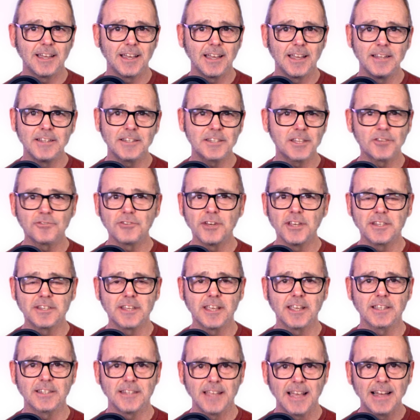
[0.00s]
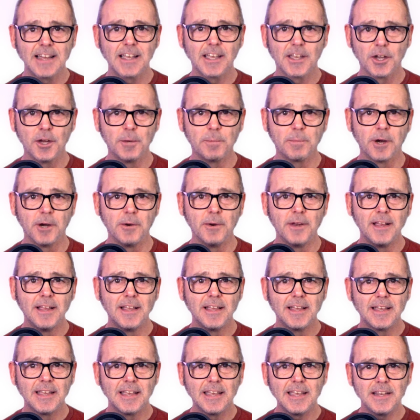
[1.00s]
Insta360 and GoPro
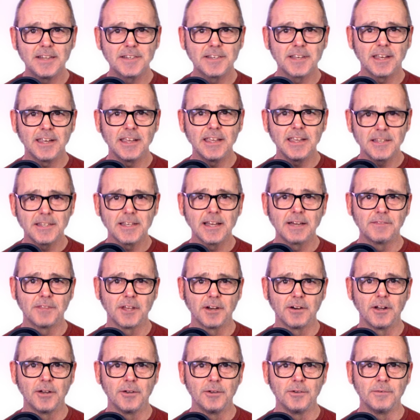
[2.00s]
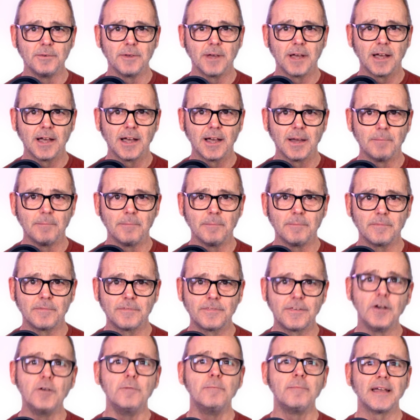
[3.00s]
each have their own
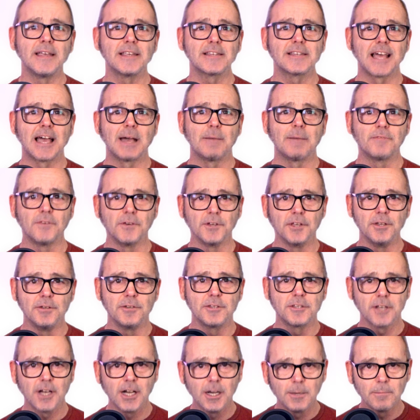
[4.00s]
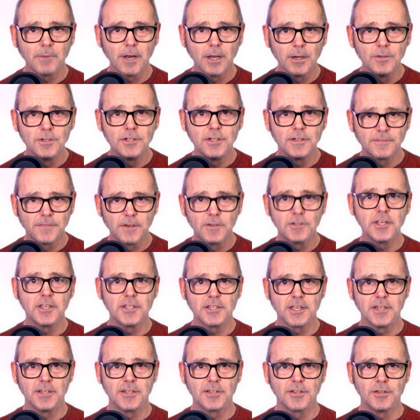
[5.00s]
phone-based app for you to upload your footage
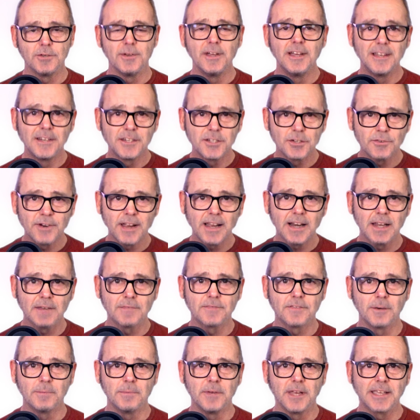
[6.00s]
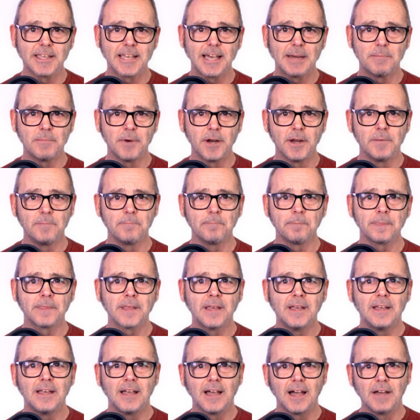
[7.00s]
into directly from your camera.
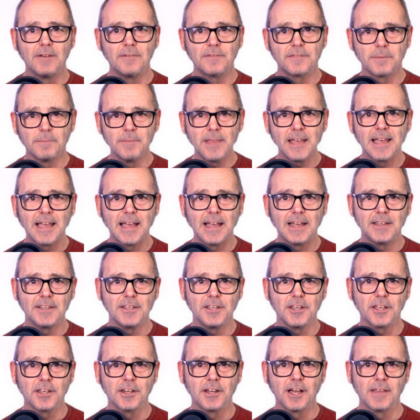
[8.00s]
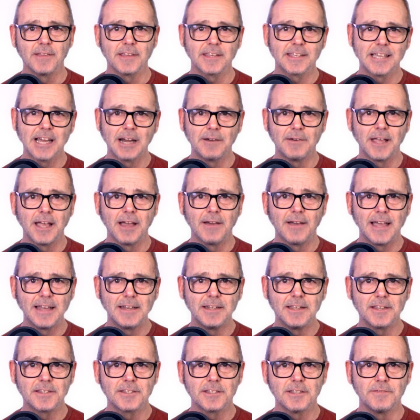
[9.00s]
And from there, you can either carry out
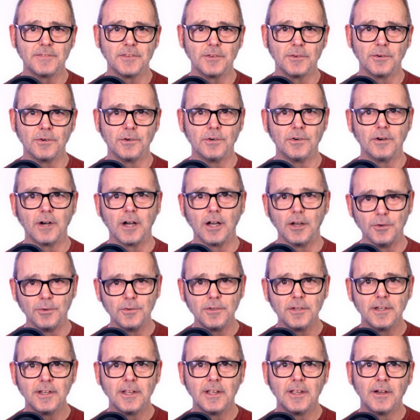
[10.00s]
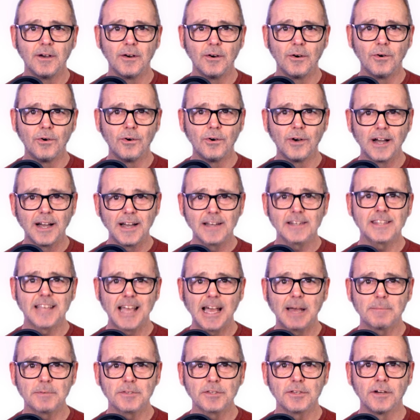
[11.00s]
edits of your own or ask the
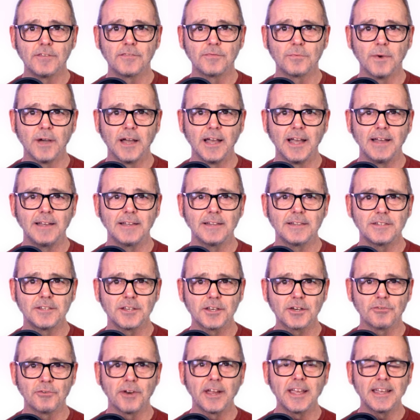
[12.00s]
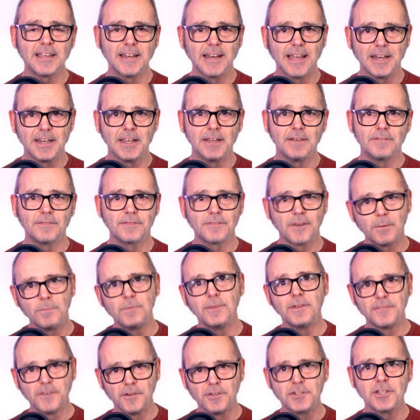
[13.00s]
app software to create an edit from
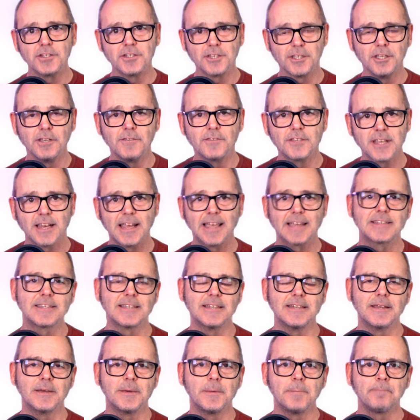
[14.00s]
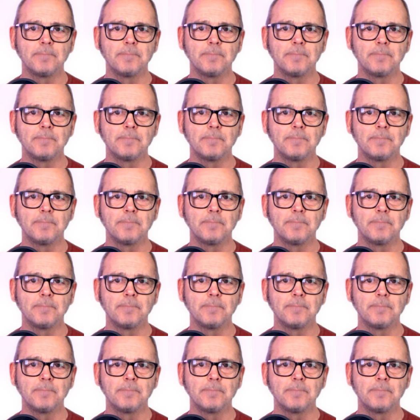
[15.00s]
the footage that you've selected.